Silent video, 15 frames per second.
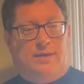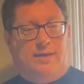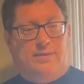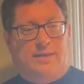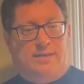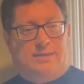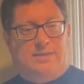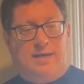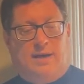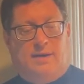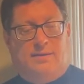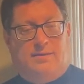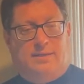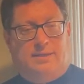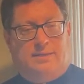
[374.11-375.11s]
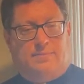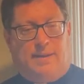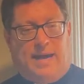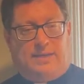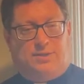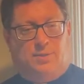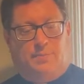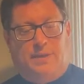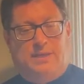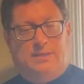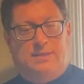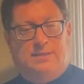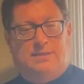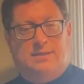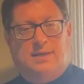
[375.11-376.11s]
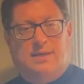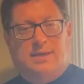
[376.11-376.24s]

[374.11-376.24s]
in these masterpieces.